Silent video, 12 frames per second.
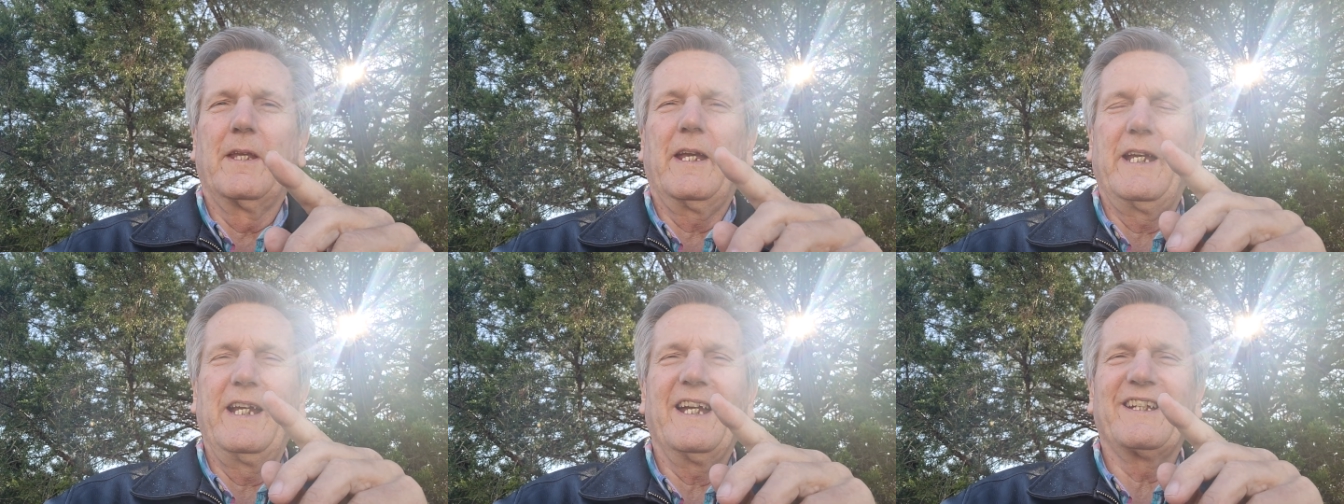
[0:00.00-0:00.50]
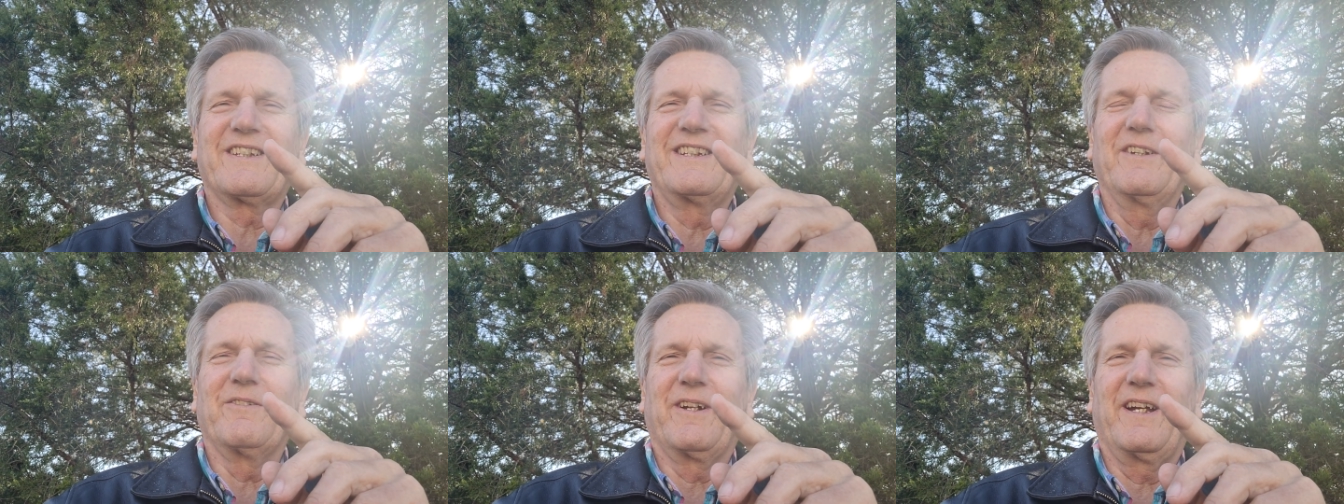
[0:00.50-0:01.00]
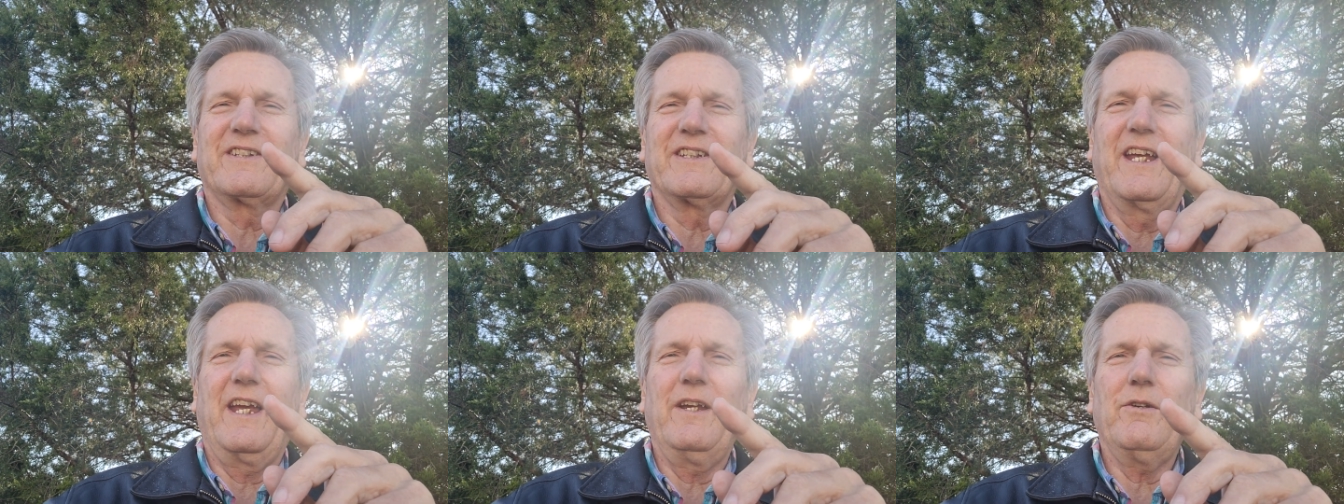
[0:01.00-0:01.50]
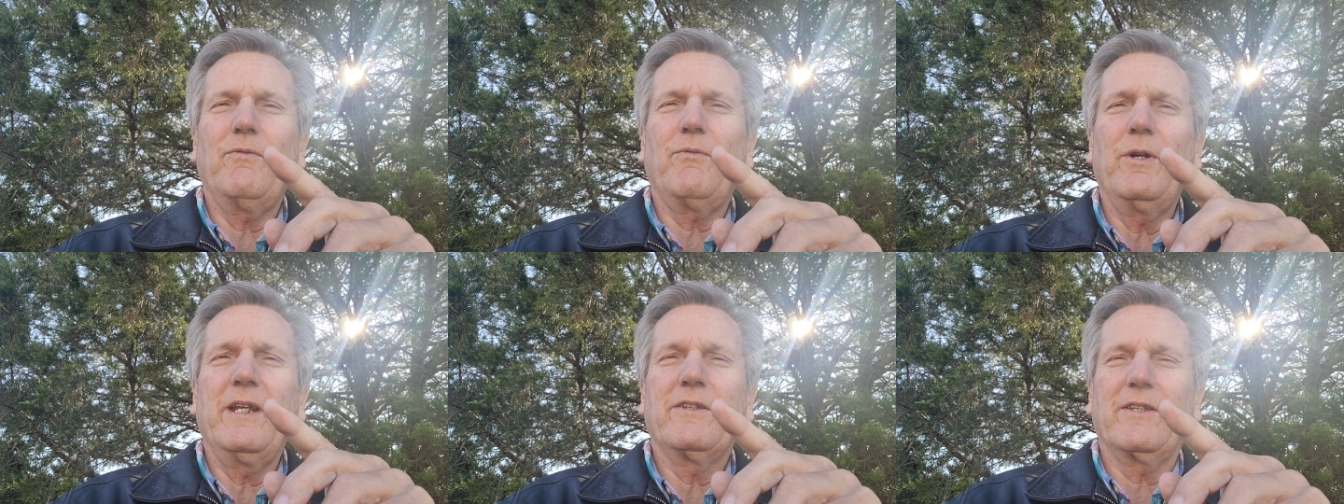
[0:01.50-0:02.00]
he has given us
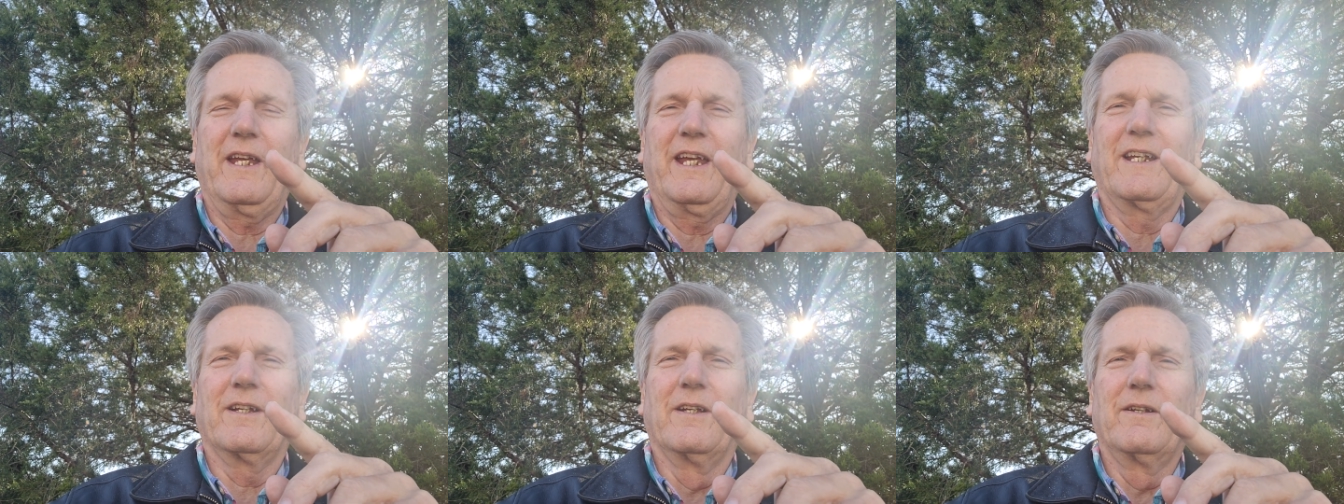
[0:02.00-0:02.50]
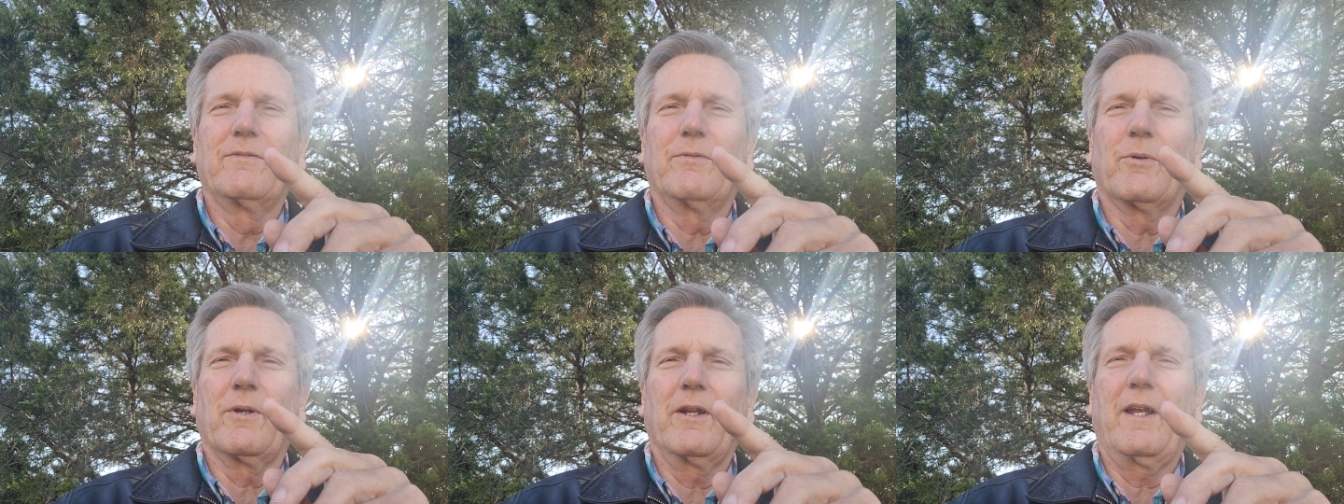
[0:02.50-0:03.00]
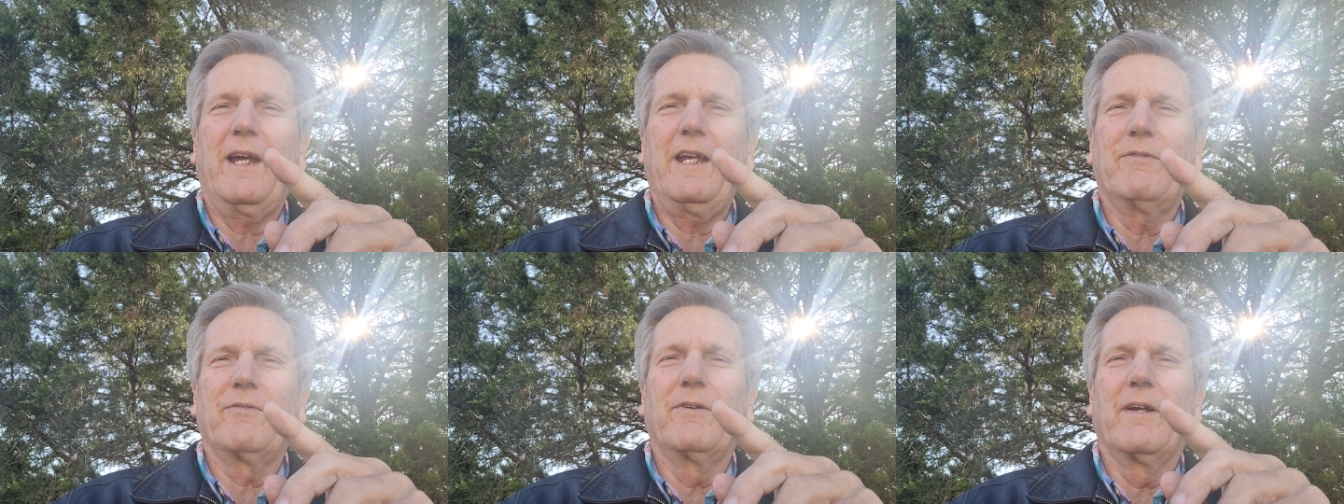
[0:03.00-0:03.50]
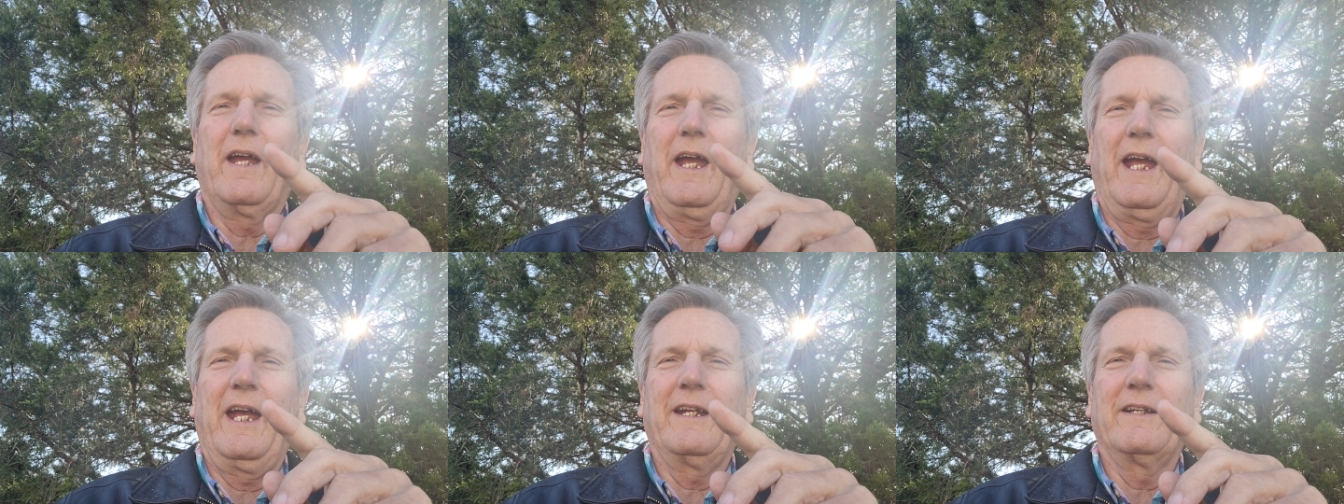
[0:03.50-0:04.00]
everything for life
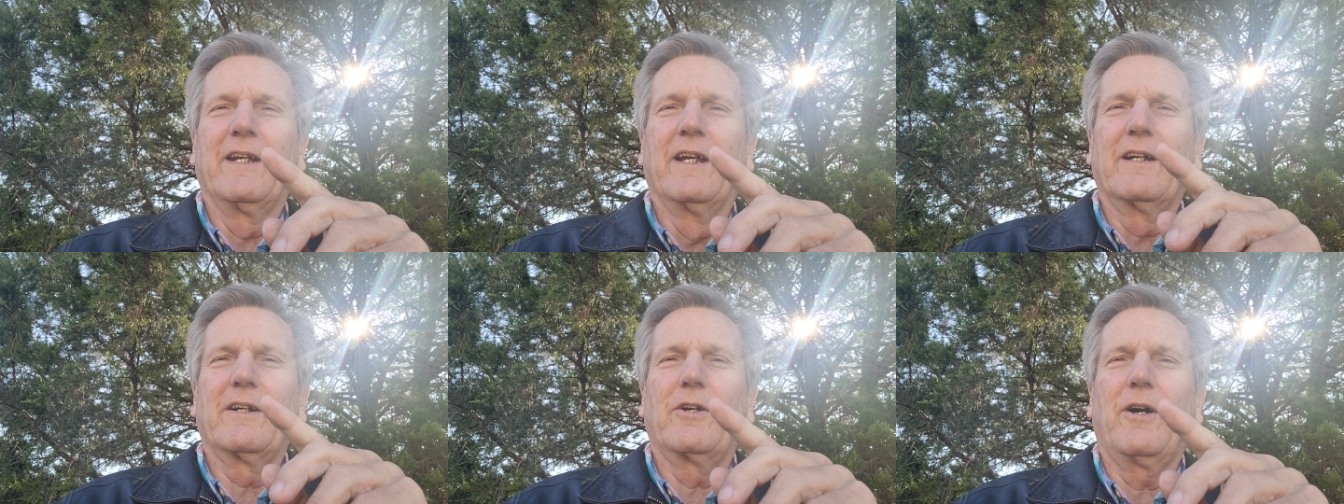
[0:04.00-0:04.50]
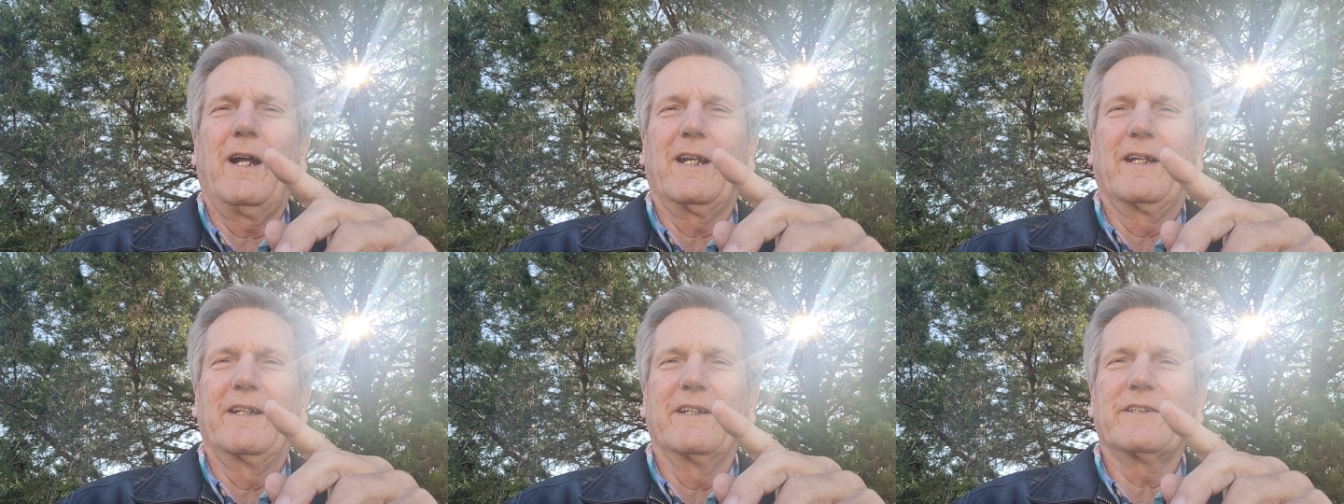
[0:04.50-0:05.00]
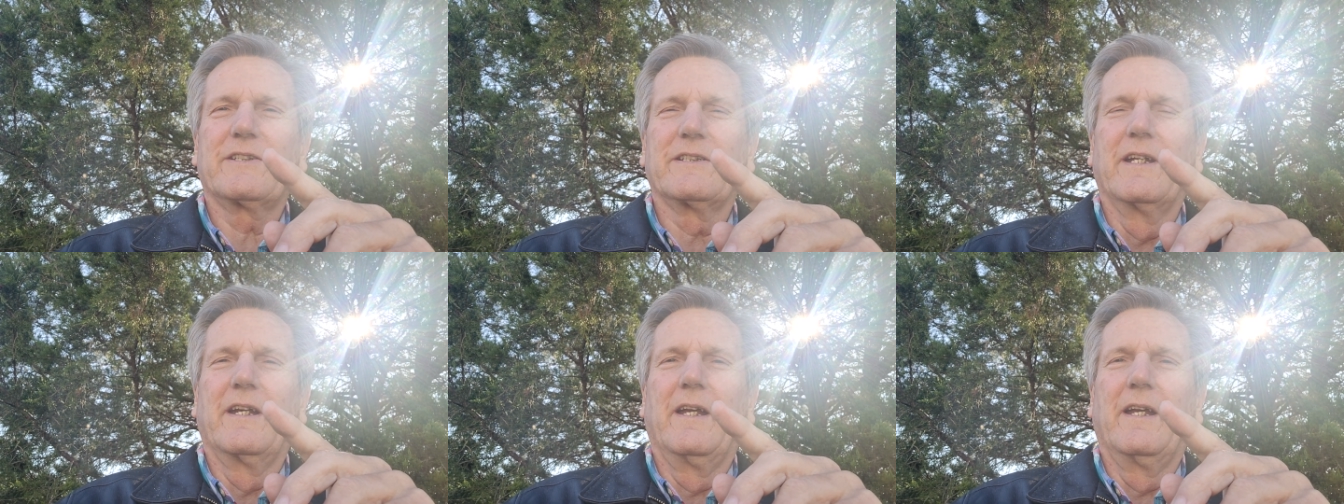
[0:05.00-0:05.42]
and godliness.